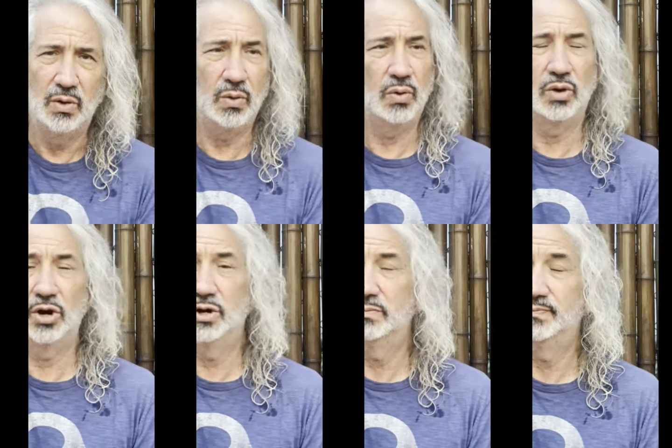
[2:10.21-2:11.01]

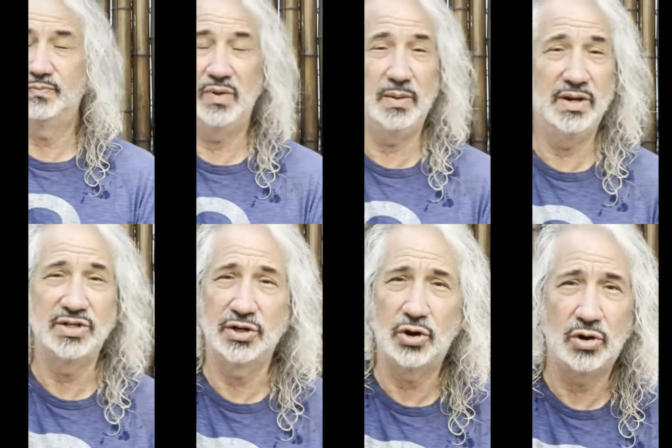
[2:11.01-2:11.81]
or maybe it's
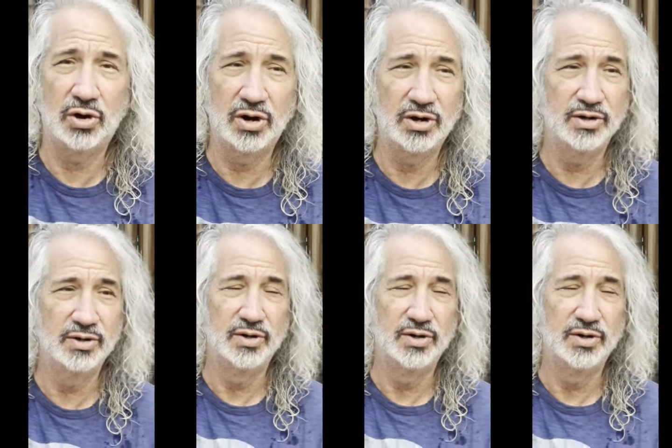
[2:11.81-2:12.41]
a car,